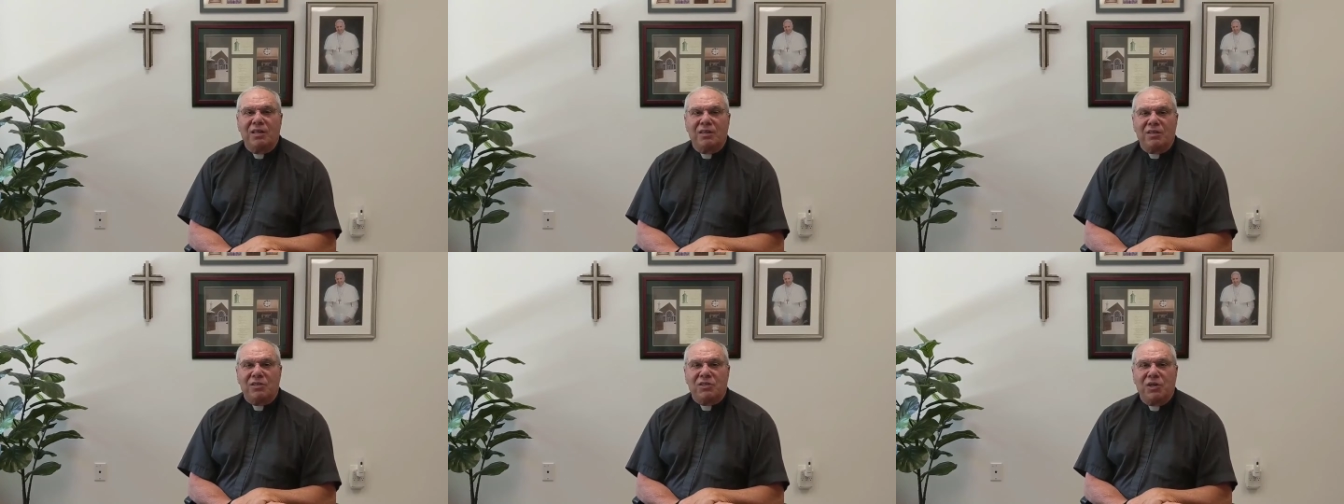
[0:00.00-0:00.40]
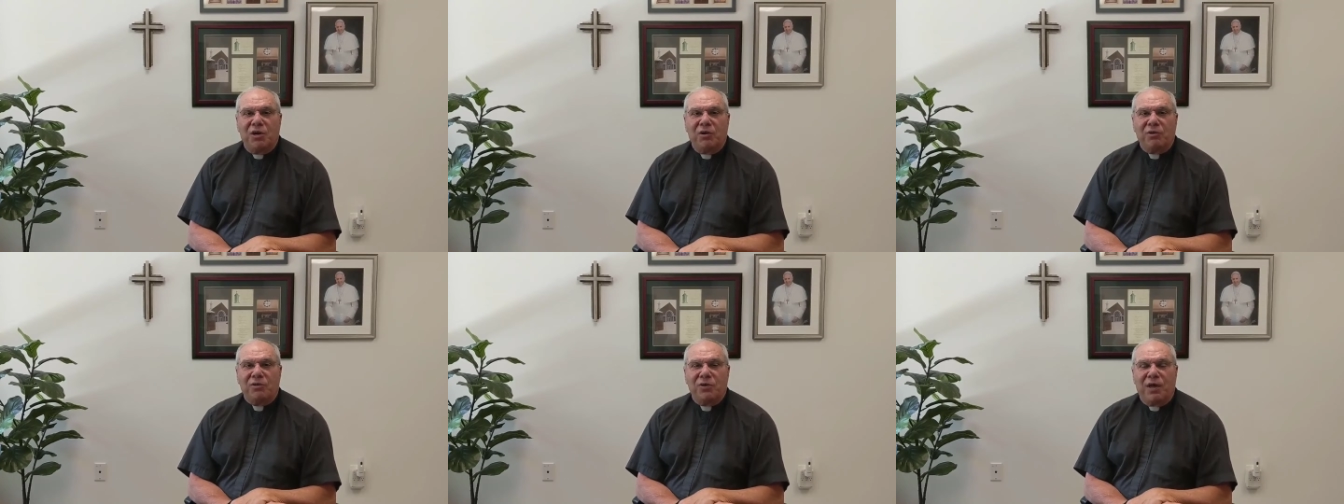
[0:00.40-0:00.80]
this
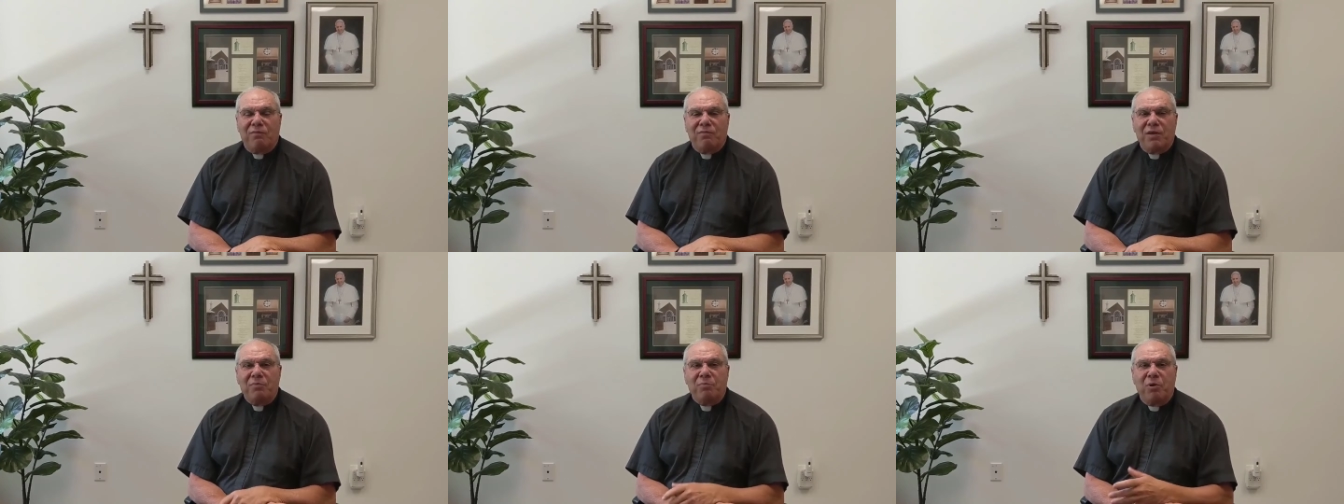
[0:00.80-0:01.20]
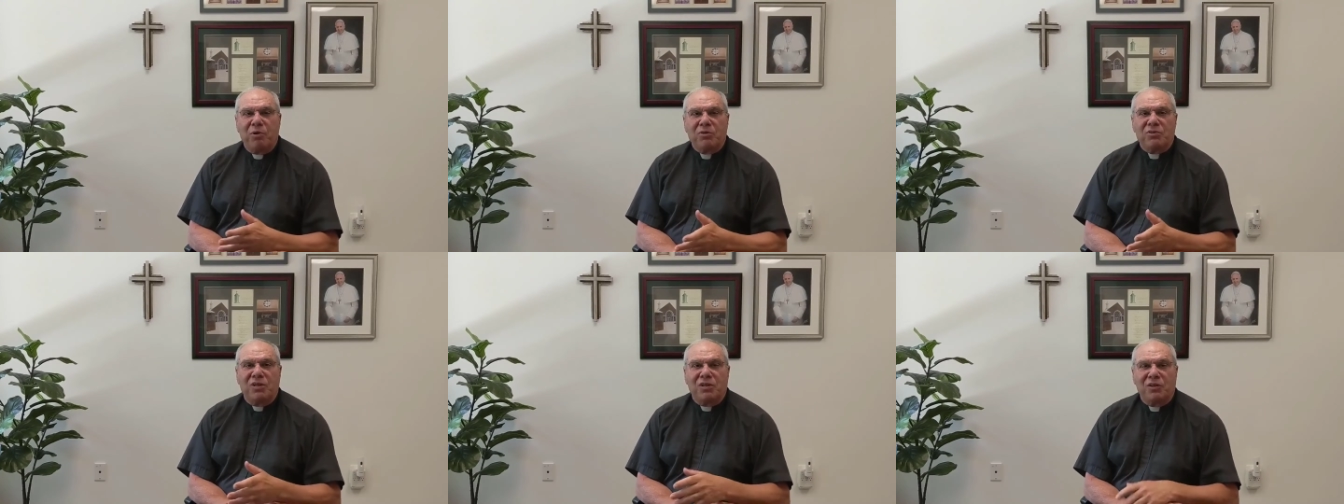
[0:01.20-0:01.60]
year to have
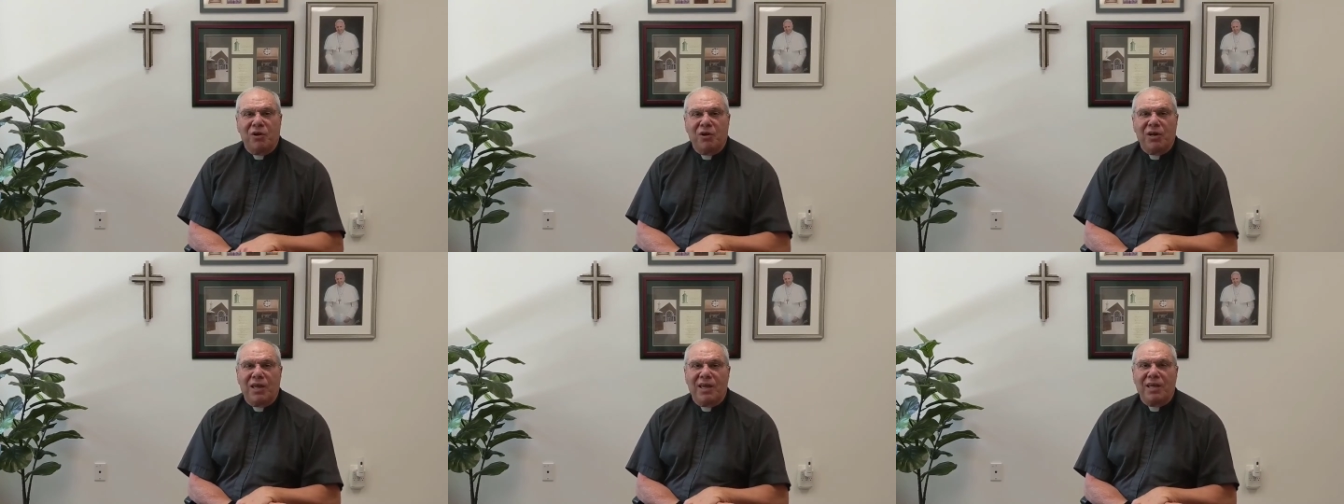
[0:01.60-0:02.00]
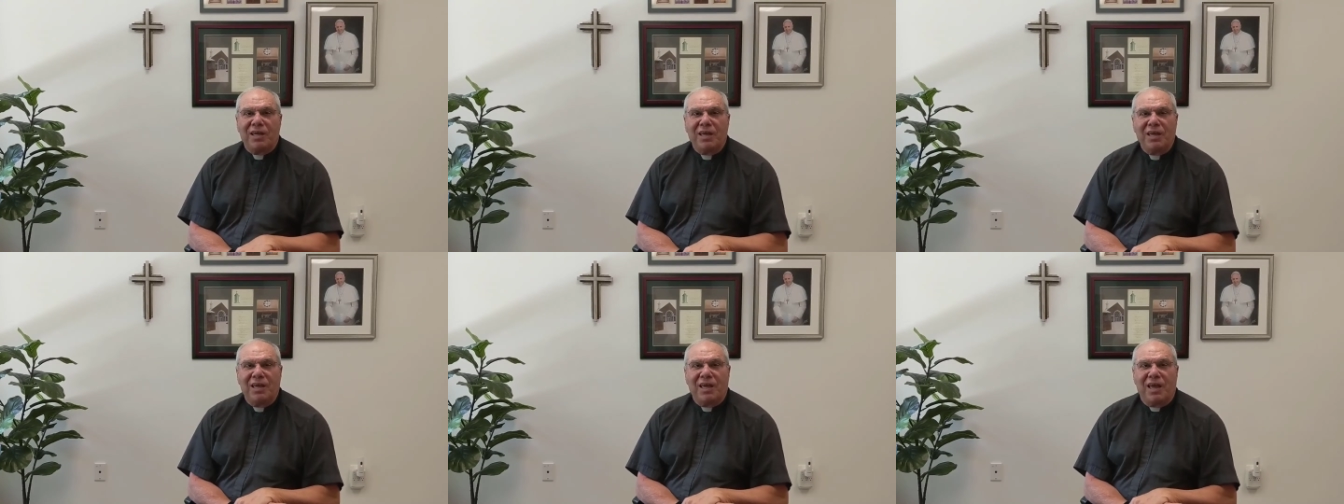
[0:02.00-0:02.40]
in-person
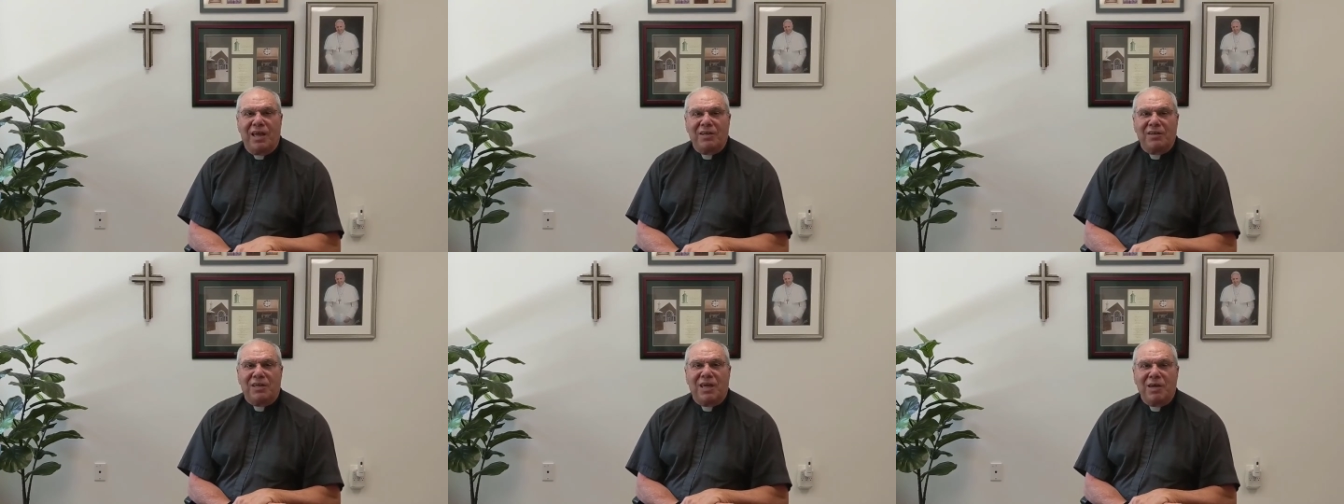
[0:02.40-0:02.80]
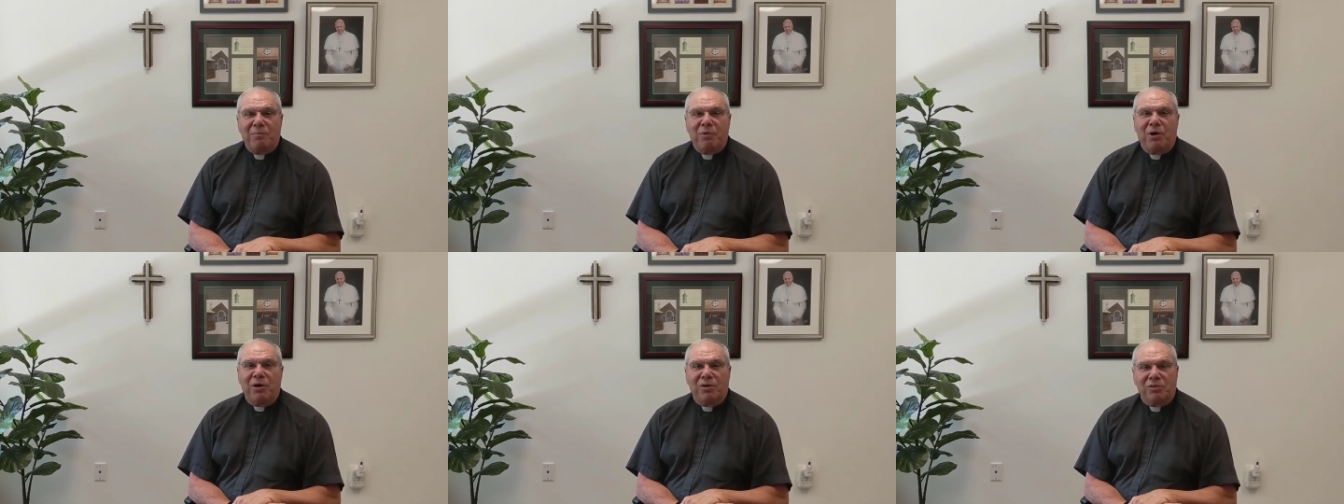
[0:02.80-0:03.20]
learning and to
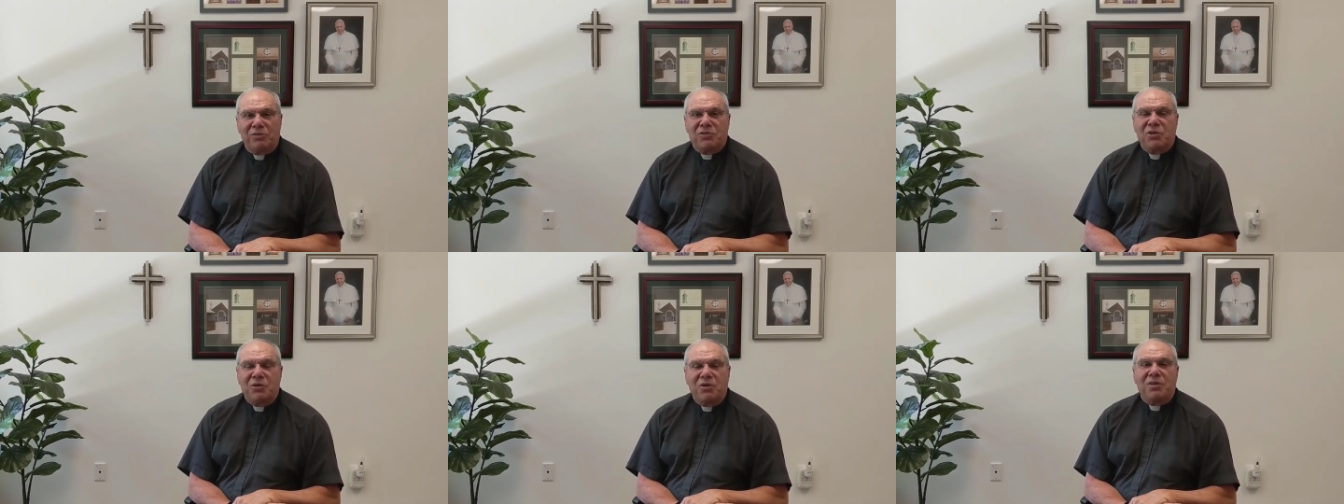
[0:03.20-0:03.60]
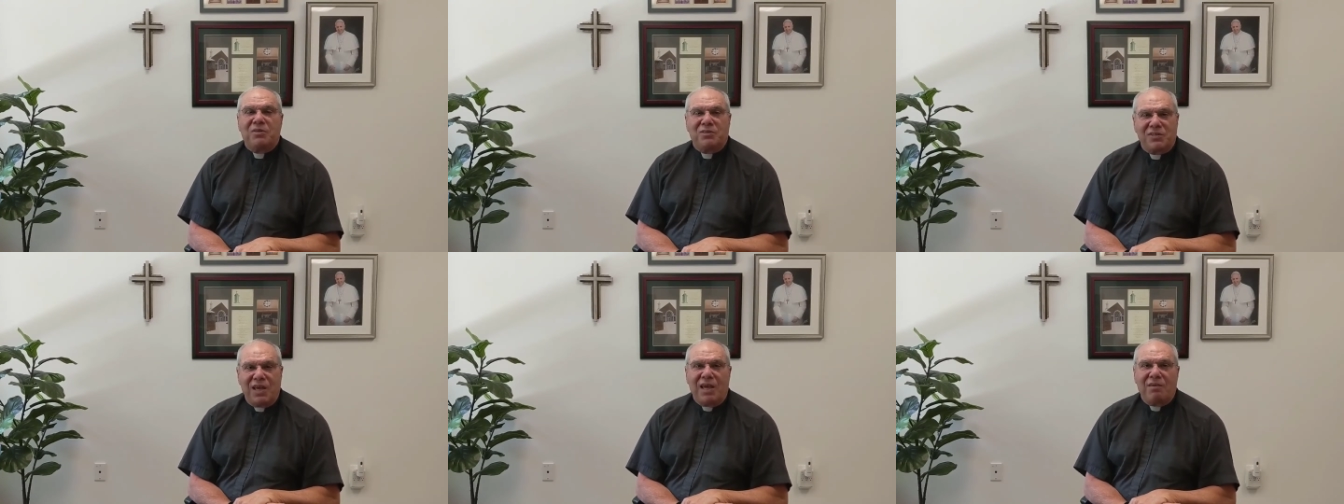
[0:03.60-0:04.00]
keep our
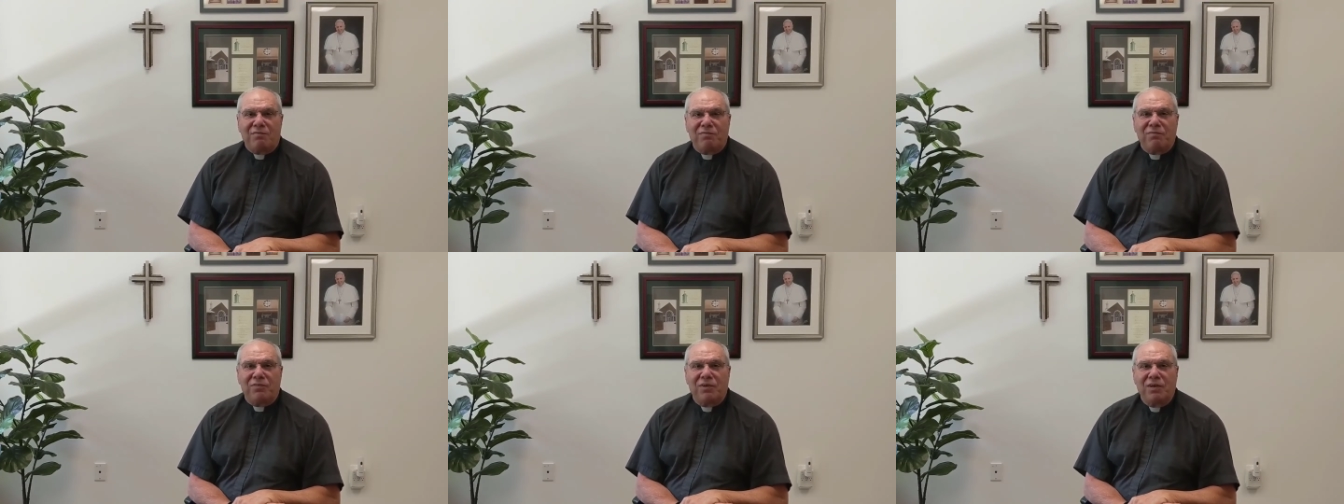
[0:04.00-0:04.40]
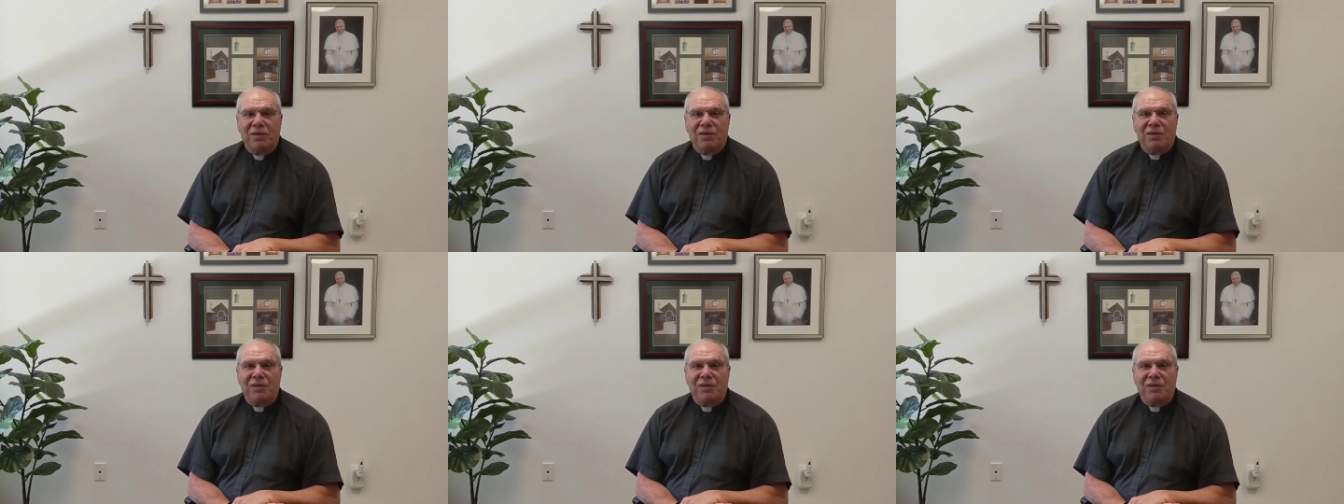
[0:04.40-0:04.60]
students safe.